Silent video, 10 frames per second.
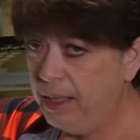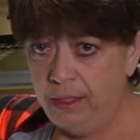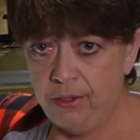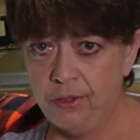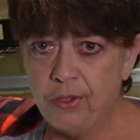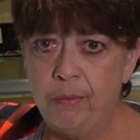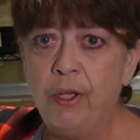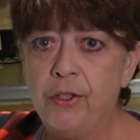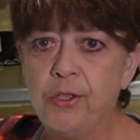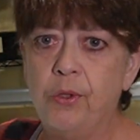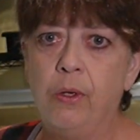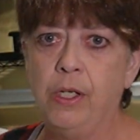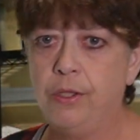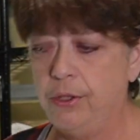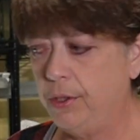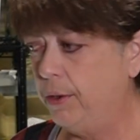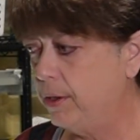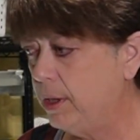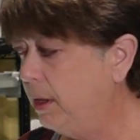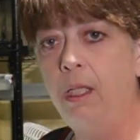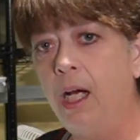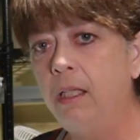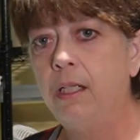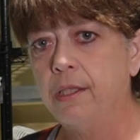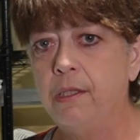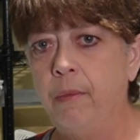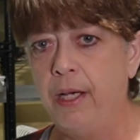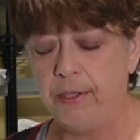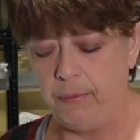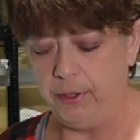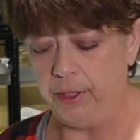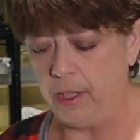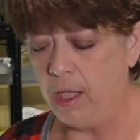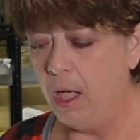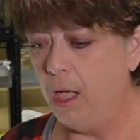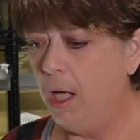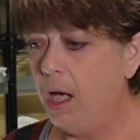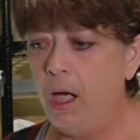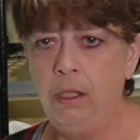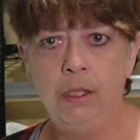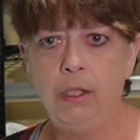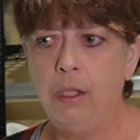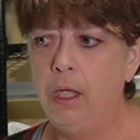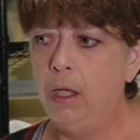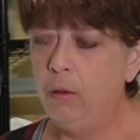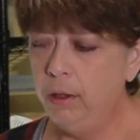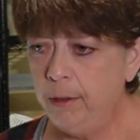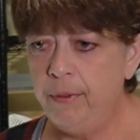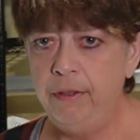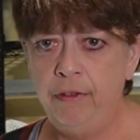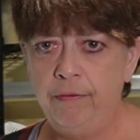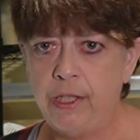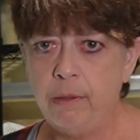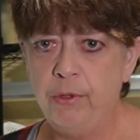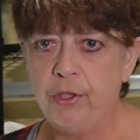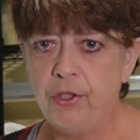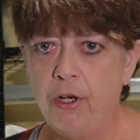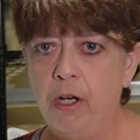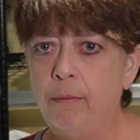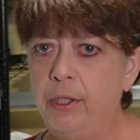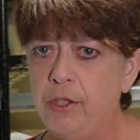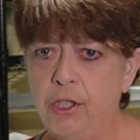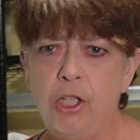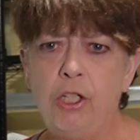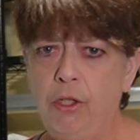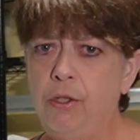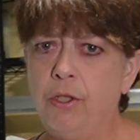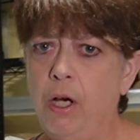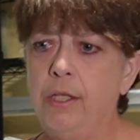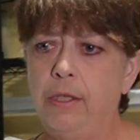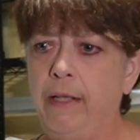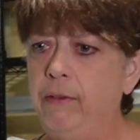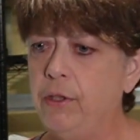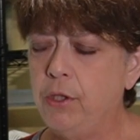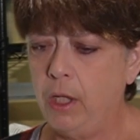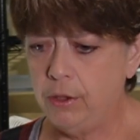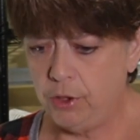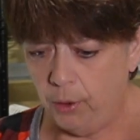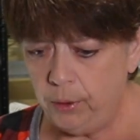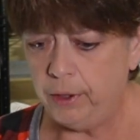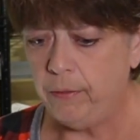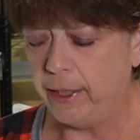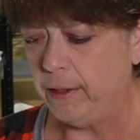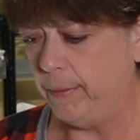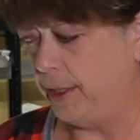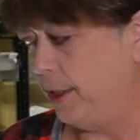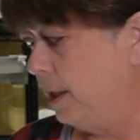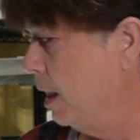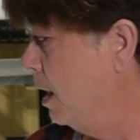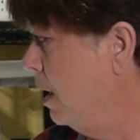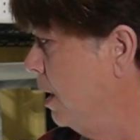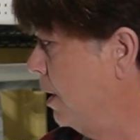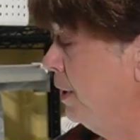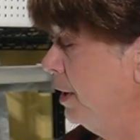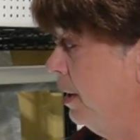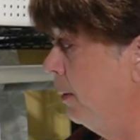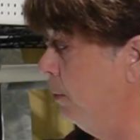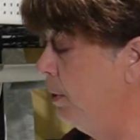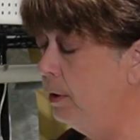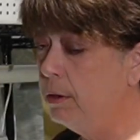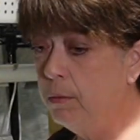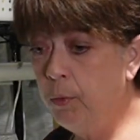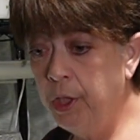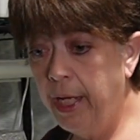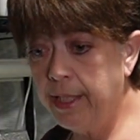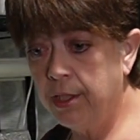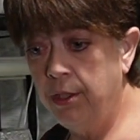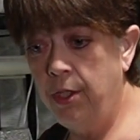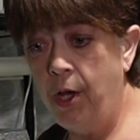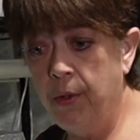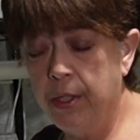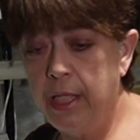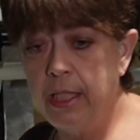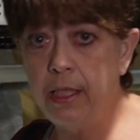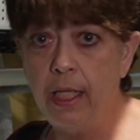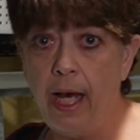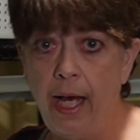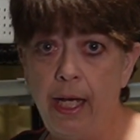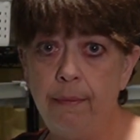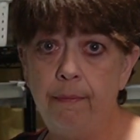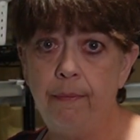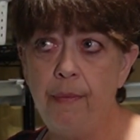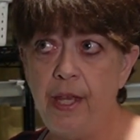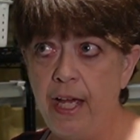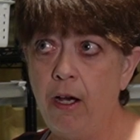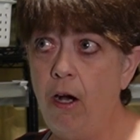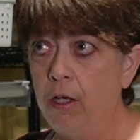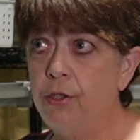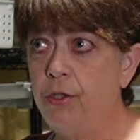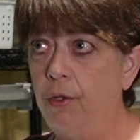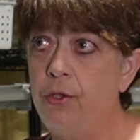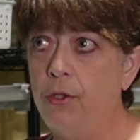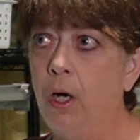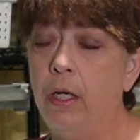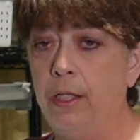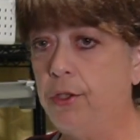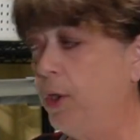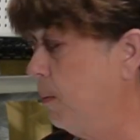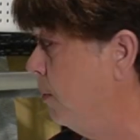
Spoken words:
beans and some other storage. So there's a lot of customizability and a little bit of investment to start, but it's a huge cost savings. Totally recommend it. One thing I would like to note is that they are so strong and so